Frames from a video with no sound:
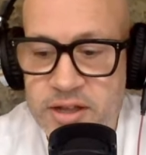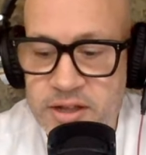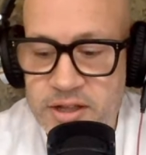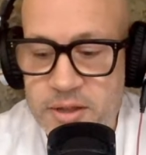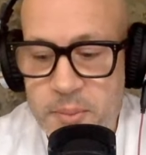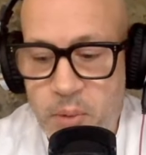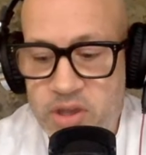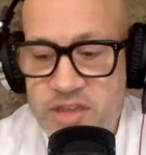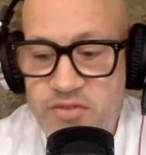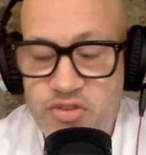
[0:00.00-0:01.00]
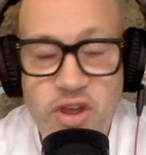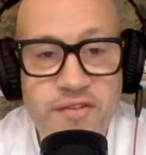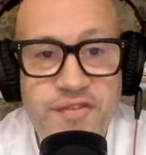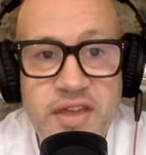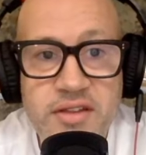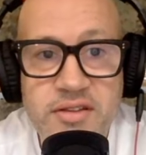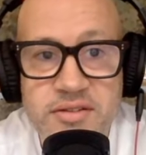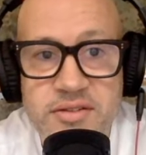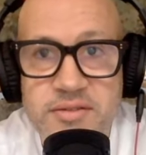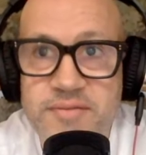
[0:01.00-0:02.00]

Yeah. Or you've just got to feel,